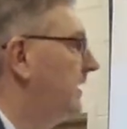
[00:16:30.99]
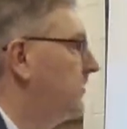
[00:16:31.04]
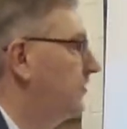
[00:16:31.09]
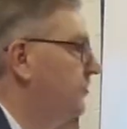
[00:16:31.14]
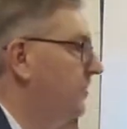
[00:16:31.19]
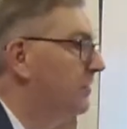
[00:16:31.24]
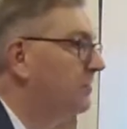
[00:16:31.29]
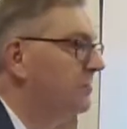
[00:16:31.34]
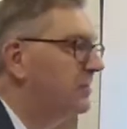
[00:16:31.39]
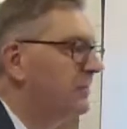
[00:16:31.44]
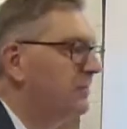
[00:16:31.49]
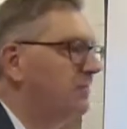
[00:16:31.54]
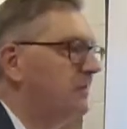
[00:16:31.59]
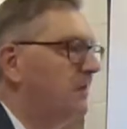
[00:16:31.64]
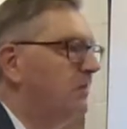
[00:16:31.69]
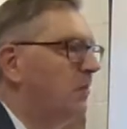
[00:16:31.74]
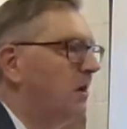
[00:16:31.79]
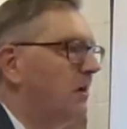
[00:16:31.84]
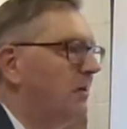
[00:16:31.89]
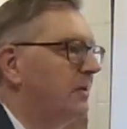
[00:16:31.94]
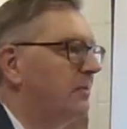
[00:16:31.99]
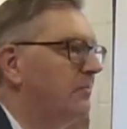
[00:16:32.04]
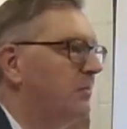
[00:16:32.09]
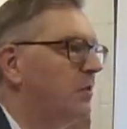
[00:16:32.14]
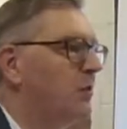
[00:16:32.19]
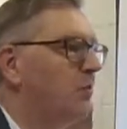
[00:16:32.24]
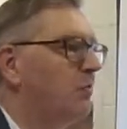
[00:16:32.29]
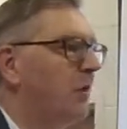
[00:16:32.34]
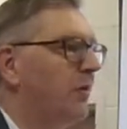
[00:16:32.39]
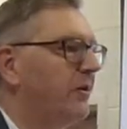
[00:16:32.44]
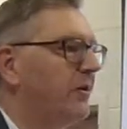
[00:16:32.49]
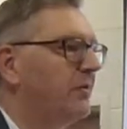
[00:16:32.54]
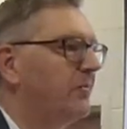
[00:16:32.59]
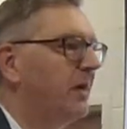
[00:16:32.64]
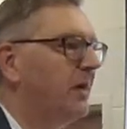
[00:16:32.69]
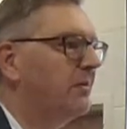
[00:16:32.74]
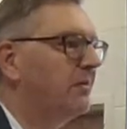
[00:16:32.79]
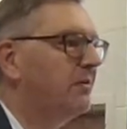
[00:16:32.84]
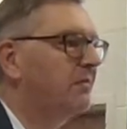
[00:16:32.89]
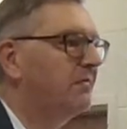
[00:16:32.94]
Joseph, meanwhile, is more worried
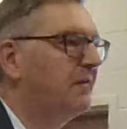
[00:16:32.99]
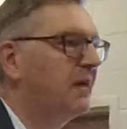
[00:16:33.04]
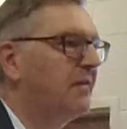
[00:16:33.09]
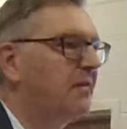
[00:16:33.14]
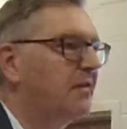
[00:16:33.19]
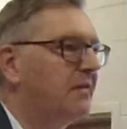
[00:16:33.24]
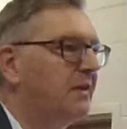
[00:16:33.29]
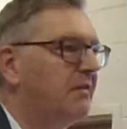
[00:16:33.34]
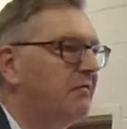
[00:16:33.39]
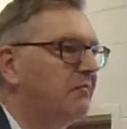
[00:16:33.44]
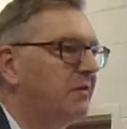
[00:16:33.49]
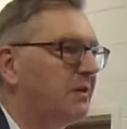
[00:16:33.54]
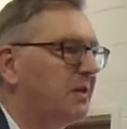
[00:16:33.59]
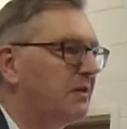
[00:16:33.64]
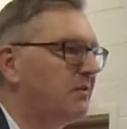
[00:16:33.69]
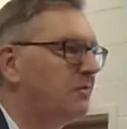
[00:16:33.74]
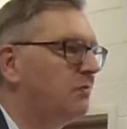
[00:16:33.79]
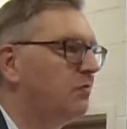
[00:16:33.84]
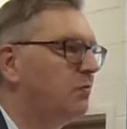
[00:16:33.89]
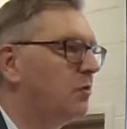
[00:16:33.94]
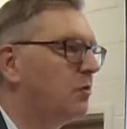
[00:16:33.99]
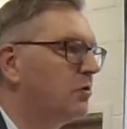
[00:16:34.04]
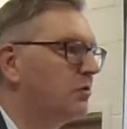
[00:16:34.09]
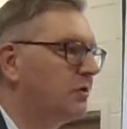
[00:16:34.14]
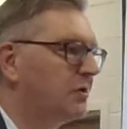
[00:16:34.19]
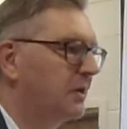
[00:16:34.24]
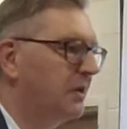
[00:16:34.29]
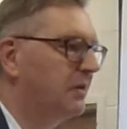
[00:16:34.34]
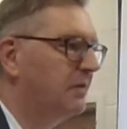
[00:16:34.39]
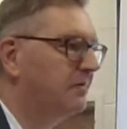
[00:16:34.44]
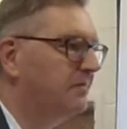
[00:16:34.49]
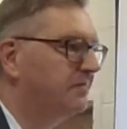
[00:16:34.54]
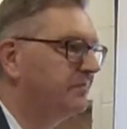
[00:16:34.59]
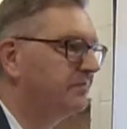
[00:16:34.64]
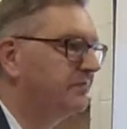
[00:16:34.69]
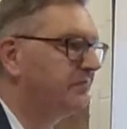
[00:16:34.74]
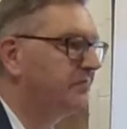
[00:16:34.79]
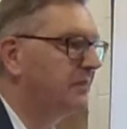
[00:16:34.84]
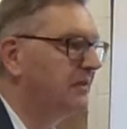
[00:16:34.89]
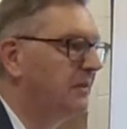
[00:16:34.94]
about the fact that they've run out of water,
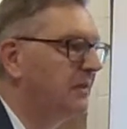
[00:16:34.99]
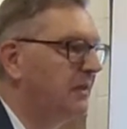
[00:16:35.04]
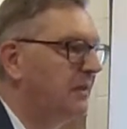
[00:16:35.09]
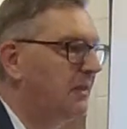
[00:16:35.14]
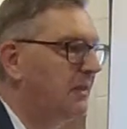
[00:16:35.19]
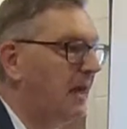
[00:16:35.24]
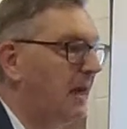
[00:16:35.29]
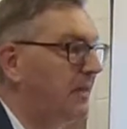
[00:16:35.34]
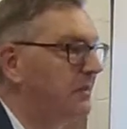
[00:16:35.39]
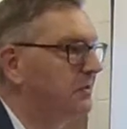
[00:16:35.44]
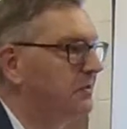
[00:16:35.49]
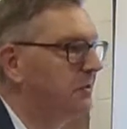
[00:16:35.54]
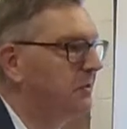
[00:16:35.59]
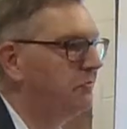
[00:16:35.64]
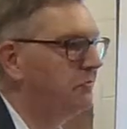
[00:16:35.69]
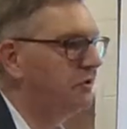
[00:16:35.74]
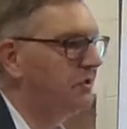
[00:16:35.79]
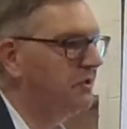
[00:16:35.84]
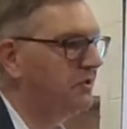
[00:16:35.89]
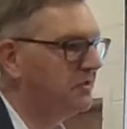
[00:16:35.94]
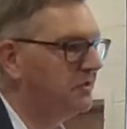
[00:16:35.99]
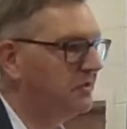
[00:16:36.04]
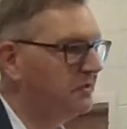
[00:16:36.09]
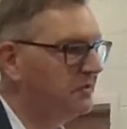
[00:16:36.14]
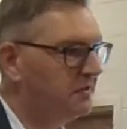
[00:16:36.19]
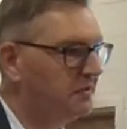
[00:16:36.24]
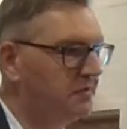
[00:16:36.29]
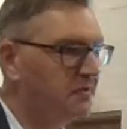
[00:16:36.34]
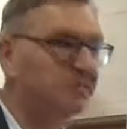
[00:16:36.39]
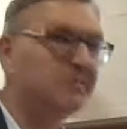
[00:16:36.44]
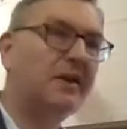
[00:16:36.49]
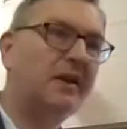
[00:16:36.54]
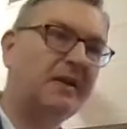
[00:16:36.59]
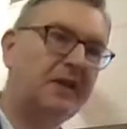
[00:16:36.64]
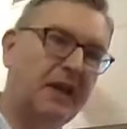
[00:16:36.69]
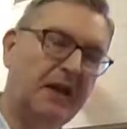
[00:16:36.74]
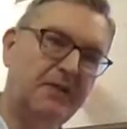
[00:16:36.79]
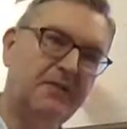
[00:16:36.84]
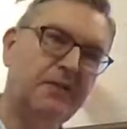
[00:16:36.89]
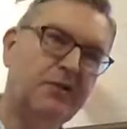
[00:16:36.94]
and so Jesus,
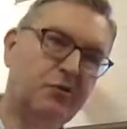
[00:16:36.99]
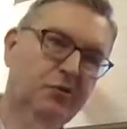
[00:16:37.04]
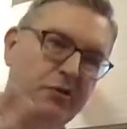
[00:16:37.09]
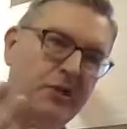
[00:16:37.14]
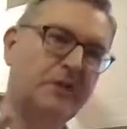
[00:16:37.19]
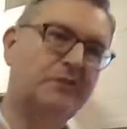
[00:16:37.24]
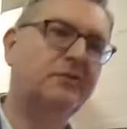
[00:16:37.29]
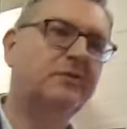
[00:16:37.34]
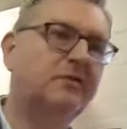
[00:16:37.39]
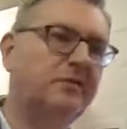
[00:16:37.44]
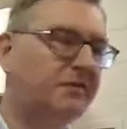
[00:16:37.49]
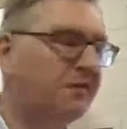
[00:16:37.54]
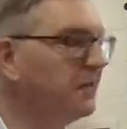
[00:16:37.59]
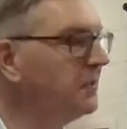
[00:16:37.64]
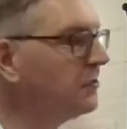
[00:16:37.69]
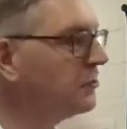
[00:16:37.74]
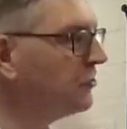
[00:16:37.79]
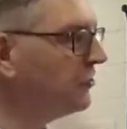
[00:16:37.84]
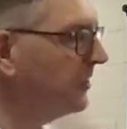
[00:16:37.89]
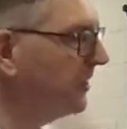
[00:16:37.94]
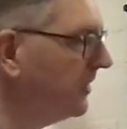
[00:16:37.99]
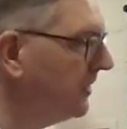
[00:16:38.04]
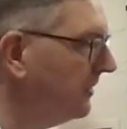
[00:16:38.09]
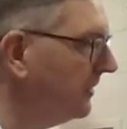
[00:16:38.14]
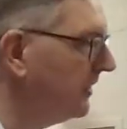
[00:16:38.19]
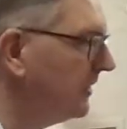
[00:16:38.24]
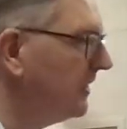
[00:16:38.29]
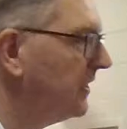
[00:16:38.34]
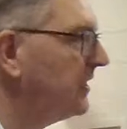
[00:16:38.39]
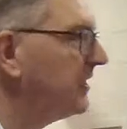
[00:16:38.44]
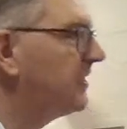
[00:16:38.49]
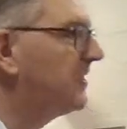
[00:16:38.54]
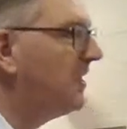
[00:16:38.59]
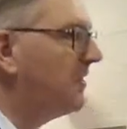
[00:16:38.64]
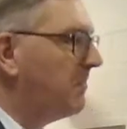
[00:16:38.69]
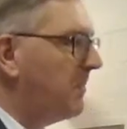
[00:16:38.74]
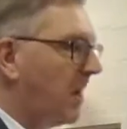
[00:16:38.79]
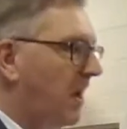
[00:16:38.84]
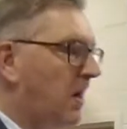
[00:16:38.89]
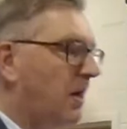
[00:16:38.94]
again, creator of the fig tree,
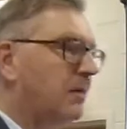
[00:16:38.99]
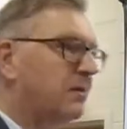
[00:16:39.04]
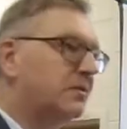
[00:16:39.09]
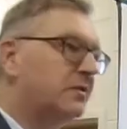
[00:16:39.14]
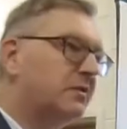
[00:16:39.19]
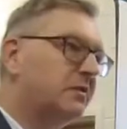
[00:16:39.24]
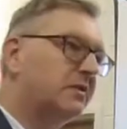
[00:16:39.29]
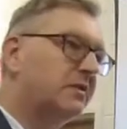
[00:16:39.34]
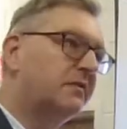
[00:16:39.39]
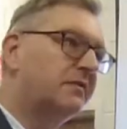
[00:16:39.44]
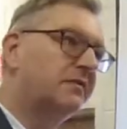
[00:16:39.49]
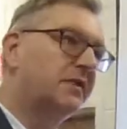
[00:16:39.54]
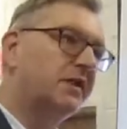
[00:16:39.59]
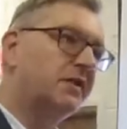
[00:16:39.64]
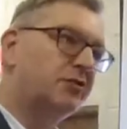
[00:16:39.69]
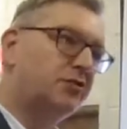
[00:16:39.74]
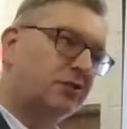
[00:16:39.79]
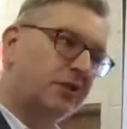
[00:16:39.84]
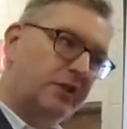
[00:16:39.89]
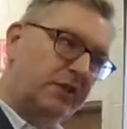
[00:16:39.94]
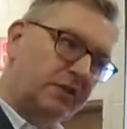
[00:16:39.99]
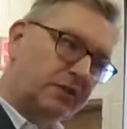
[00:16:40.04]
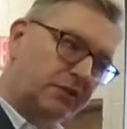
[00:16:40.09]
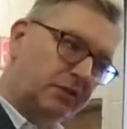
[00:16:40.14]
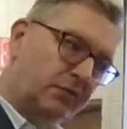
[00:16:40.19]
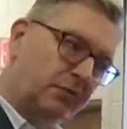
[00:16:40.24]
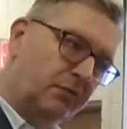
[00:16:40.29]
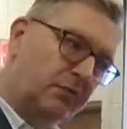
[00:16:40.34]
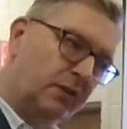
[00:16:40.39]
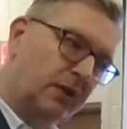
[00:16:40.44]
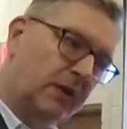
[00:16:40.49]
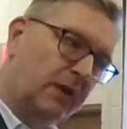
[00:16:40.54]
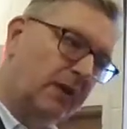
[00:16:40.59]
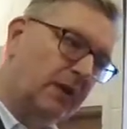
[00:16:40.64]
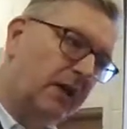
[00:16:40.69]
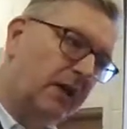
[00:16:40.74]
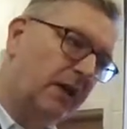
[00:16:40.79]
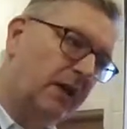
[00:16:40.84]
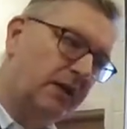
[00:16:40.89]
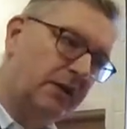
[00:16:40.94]
commands the fig tree to
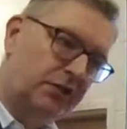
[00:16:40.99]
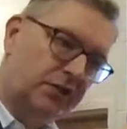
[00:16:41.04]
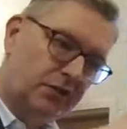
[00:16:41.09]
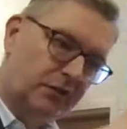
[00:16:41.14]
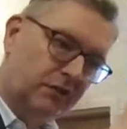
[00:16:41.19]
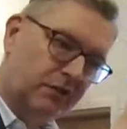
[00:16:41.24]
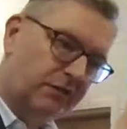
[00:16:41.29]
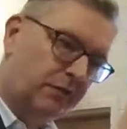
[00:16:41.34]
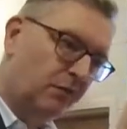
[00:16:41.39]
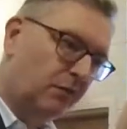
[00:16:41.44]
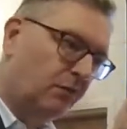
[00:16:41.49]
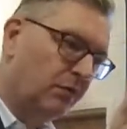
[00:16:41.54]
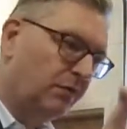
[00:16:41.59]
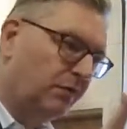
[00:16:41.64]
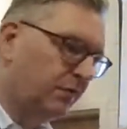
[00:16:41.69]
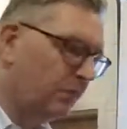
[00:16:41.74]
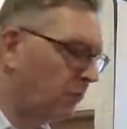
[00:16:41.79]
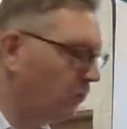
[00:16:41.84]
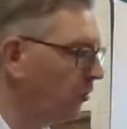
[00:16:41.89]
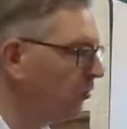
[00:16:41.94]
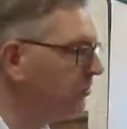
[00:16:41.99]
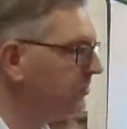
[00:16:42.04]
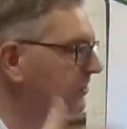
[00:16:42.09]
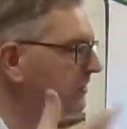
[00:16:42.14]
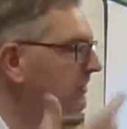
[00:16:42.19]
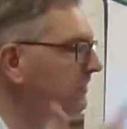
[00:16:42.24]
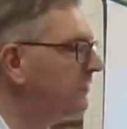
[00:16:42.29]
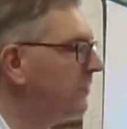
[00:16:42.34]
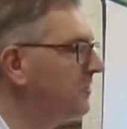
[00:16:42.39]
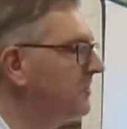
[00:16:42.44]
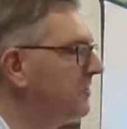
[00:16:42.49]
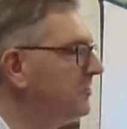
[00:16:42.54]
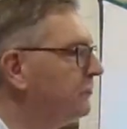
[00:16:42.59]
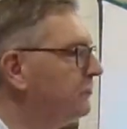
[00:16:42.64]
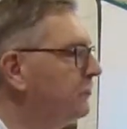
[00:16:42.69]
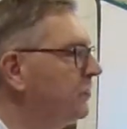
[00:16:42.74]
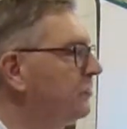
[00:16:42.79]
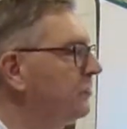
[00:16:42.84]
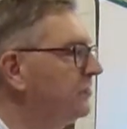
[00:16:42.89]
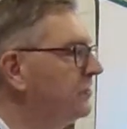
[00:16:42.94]
issue forth water from its
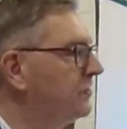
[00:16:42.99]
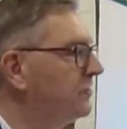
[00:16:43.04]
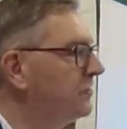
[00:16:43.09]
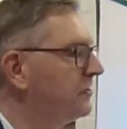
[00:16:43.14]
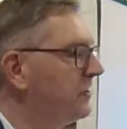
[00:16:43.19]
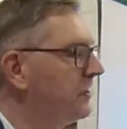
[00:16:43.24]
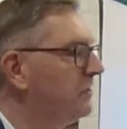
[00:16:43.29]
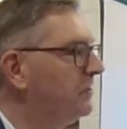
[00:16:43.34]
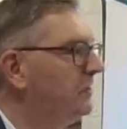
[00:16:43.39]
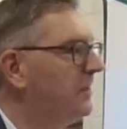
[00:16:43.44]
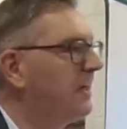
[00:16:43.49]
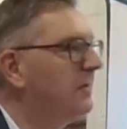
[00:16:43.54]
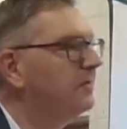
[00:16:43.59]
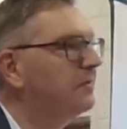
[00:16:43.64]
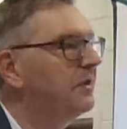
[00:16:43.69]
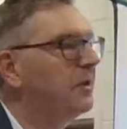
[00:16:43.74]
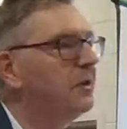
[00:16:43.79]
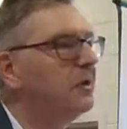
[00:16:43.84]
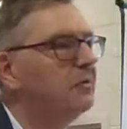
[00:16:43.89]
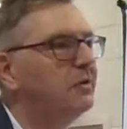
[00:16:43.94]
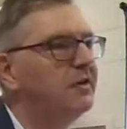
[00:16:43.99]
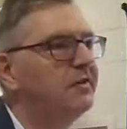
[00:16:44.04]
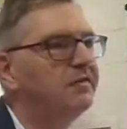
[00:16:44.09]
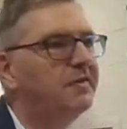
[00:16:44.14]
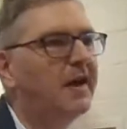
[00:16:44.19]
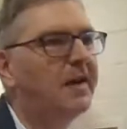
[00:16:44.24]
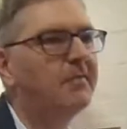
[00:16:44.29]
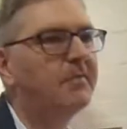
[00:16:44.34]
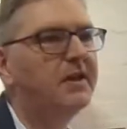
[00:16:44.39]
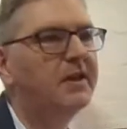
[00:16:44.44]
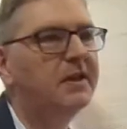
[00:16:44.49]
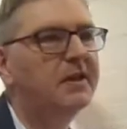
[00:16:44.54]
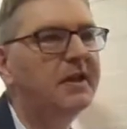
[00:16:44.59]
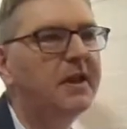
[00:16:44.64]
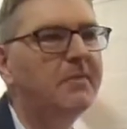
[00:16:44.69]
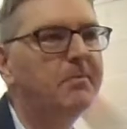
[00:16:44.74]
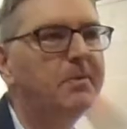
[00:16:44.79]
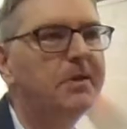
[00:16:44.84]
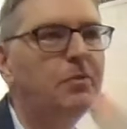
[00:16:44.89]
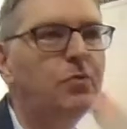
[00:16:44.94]
roots so that the Holy Family
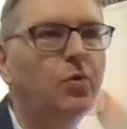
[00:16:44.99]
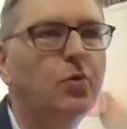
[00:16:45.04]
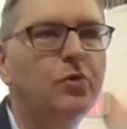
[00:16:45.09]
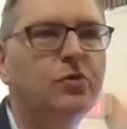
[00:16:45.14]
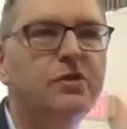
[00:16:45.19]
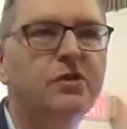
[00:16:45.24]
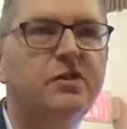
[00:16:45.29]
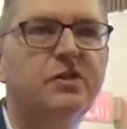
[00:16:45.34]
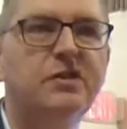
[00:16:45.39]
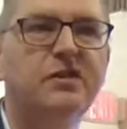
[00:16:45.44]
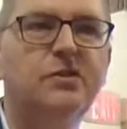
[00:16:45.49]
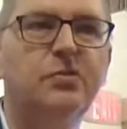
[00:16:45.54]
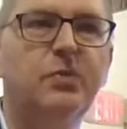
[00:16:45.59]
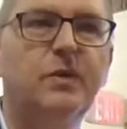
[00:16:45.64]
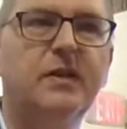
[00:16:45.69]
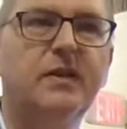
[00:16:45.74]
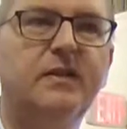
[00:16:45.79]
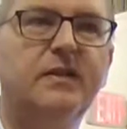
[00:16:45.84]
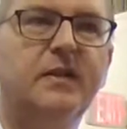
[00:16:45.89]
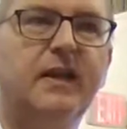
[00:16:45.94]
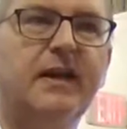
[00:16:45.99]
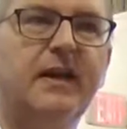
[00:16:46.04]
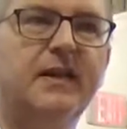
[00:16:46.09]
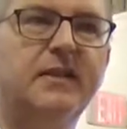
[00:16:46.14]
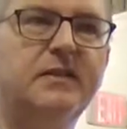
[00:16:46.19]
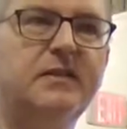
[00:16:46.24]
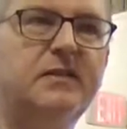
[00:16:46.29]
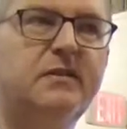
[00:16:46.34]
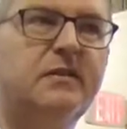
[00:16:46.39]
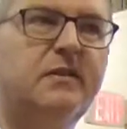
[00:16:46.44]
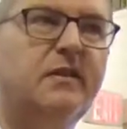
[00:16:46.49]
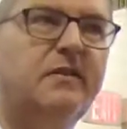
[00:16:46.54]
can be watered as well as